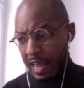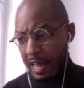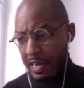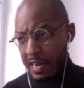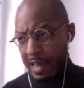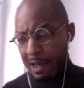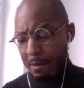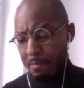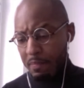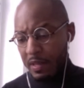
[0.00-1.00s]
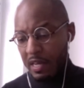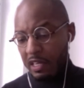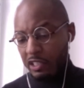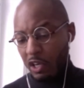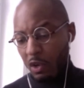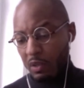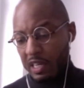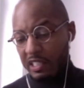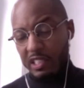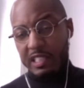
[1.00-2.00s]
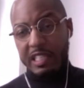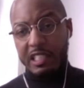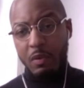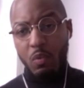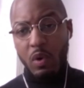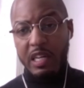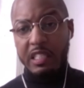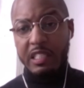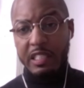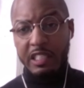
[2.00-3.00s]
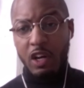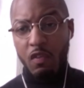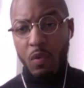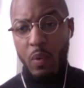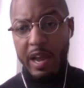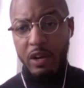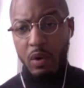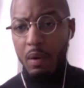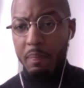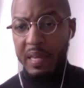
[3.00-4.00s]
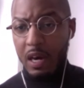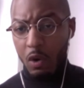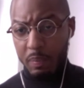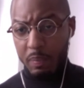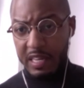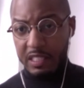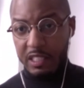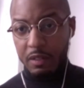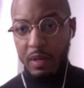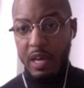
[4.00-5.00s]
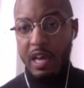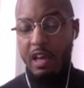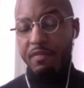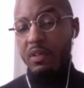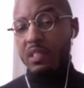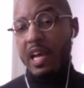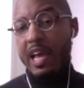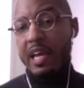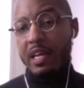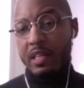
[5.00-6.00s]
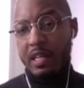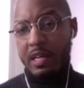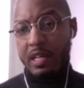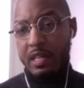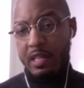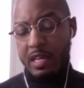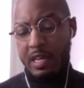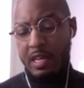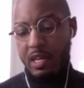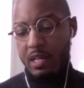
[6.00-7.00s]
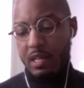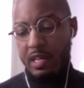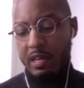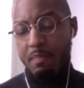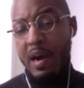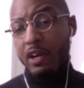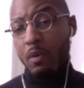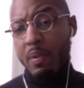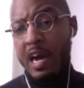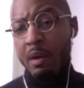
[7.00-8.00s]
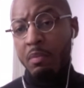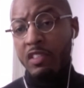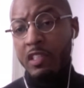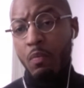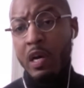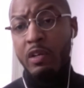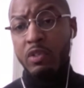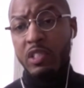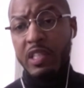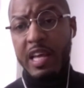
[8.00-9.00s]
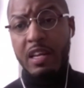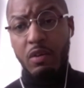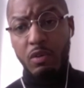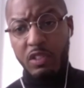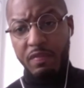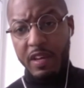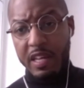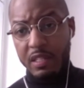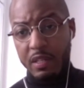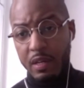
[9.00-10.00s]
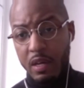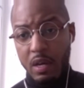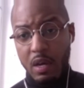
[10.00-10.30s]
And so let's just say someone is overweight or obese. If you take the microbiome of someone who's thin, who's fit,